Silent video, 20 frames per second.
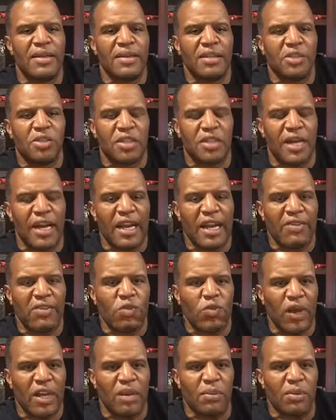You cannot have a
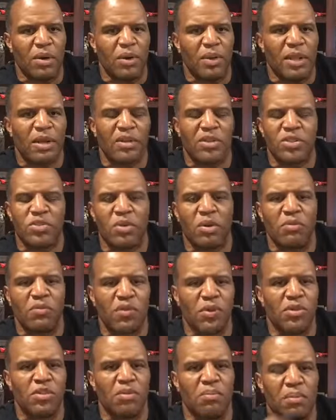rainbow without a storm
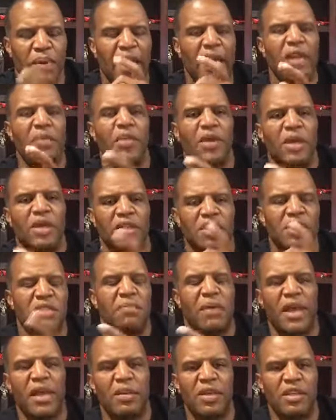first. So maybe, just
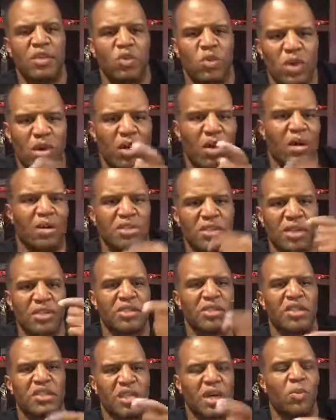maybe, this will cause us
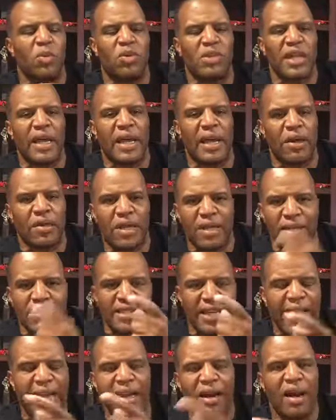to double down and
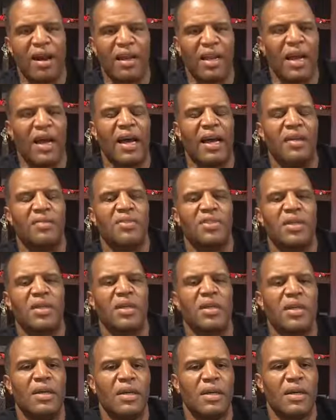take our lives
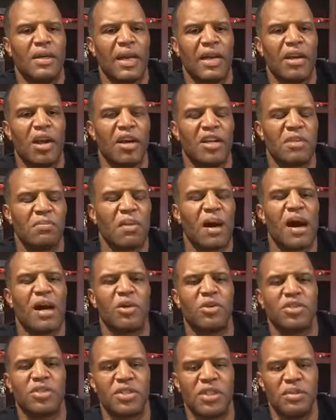and our
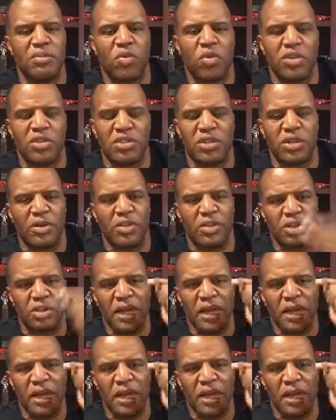democracy more seriously.